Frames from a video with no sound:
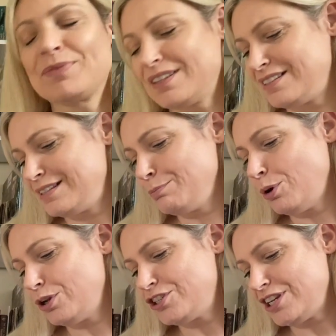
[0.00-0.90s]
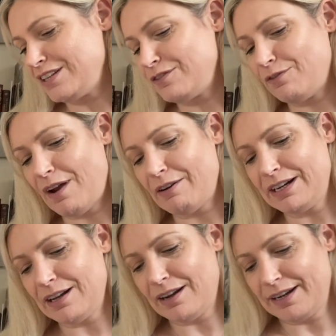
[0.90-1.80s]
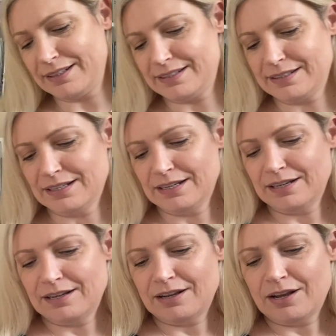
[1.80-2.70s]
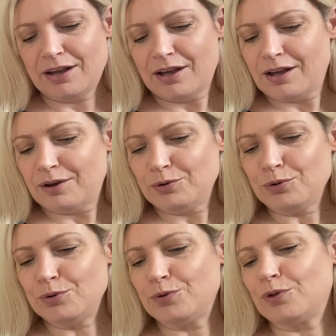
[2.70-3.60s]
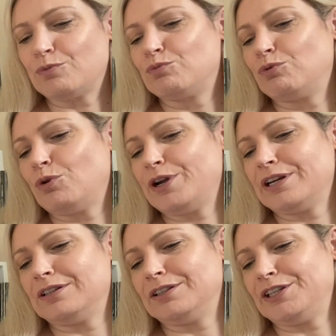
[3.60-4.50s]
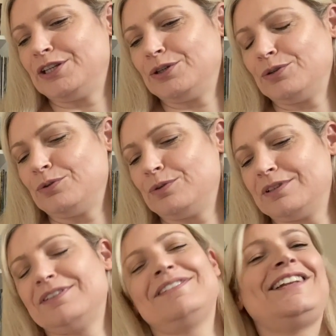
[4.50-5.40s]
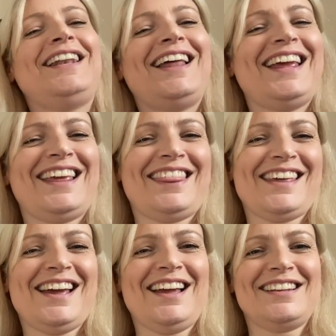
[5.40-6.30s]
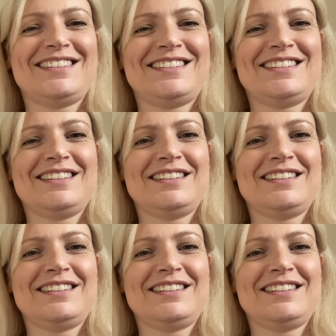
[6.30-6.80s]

The symbology is very nice. Ooh, the Royal You. I like that.